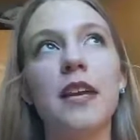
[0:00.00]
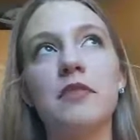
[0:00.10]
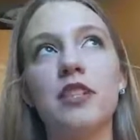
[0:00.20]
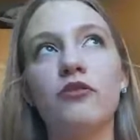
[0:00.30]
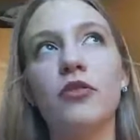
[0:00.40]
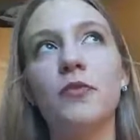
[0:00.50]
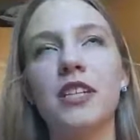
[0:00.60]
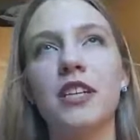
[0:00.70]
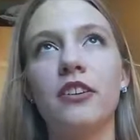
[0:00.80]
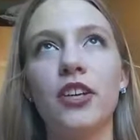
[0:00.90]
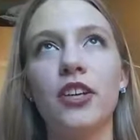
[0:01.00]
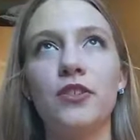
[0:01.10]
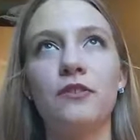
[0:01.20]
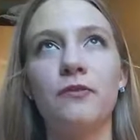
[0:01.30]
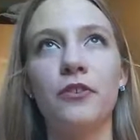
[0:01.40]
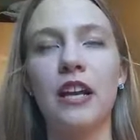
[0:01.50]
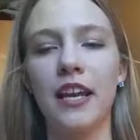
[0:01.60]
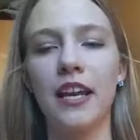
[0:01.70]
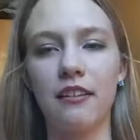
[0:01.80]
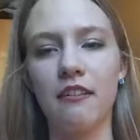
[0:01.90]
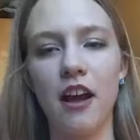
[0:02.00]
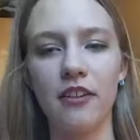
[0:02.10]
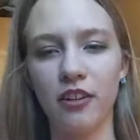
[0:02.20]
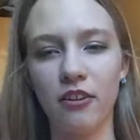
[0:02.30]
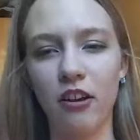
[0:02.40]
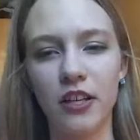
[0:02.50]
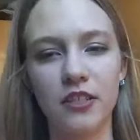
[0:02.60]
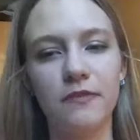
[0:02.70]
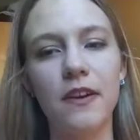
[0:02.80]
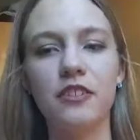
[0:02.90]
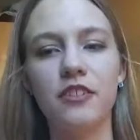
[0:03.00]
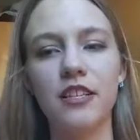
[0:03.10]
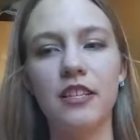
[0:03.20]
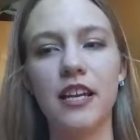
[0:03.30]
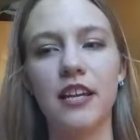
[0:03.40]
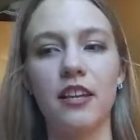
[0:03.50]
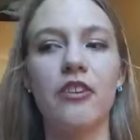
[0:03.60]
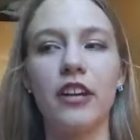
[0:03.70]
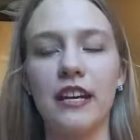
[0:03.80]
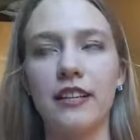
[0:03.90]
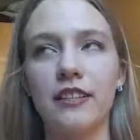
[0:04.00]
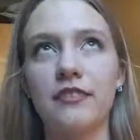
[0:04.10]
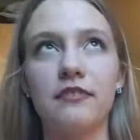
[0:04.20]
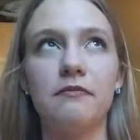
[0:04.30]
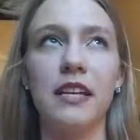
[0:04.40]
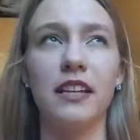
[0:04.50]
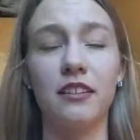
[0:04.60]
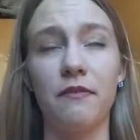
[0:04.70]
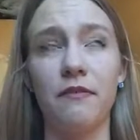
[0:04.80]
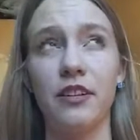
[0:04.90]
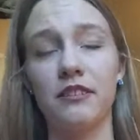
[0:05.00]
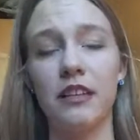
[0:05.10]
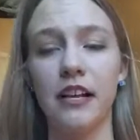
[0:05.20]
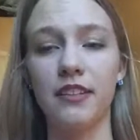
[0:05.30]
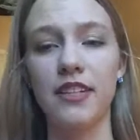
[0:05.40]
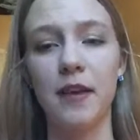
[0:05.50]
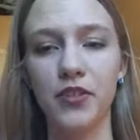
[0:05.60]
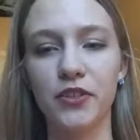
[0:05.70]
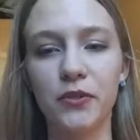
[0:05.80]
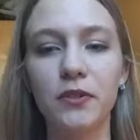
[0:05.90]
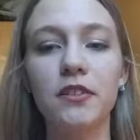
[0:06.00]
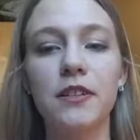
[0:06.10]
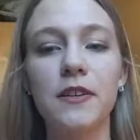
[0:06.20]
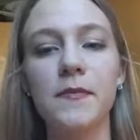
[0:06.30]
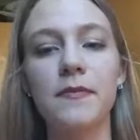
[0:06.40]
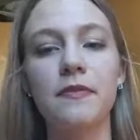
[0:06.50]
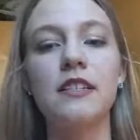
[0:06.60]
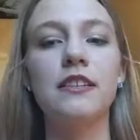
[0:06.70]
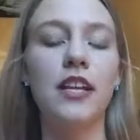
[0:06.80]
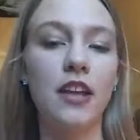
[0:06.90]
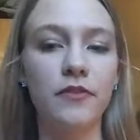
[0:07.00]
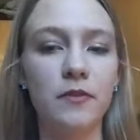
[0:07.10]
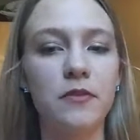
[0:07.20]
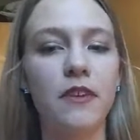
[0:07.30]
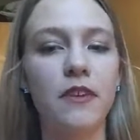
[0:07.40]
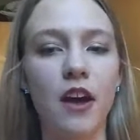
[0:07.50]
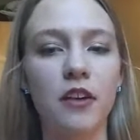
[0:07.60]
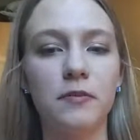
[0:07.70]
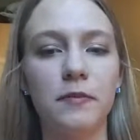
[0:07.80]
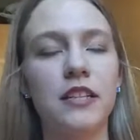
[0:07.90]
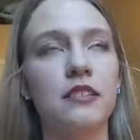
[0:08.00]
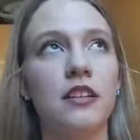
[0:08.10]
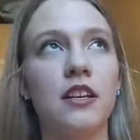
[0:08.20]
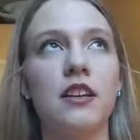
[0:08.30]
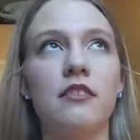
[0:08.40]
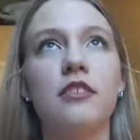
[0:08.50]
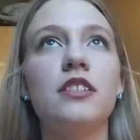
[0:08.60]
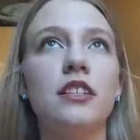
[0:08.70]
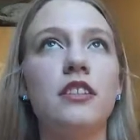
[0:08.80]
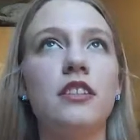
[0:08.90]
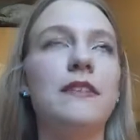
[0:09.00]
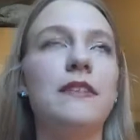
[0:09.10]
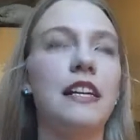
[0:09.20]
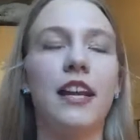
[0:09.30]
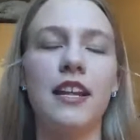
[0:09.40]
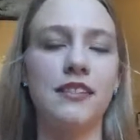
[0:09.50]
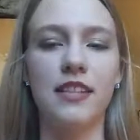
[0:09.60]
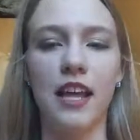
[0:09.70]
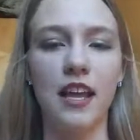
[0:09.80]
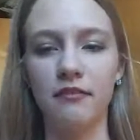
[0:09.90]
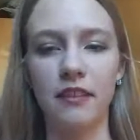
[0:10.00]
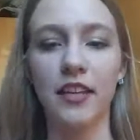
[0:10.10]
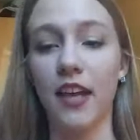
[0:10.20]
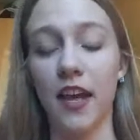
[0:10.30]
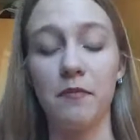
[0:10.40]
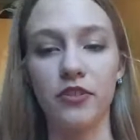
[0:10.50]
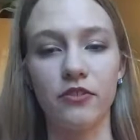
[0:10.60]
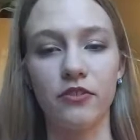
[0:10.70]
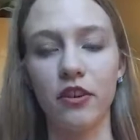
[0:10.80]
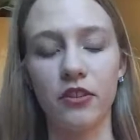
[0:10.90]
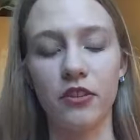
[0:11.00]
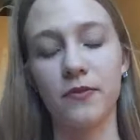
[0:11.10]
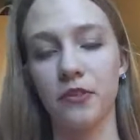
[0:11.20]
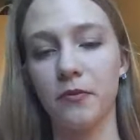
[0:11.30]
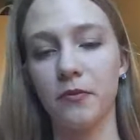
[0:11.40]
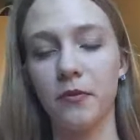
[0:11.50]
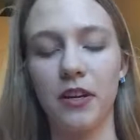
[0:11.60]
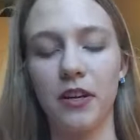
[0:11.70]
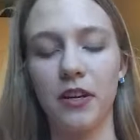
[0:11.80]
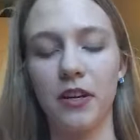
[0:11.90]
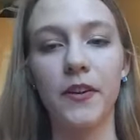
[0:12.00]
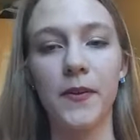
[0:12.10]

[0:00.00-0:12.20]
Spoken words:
Although sometimes the rooms are used for other college functions, they organize different summer schools. So then you have to move out, but stay in Cambridge or Oxford or wherever.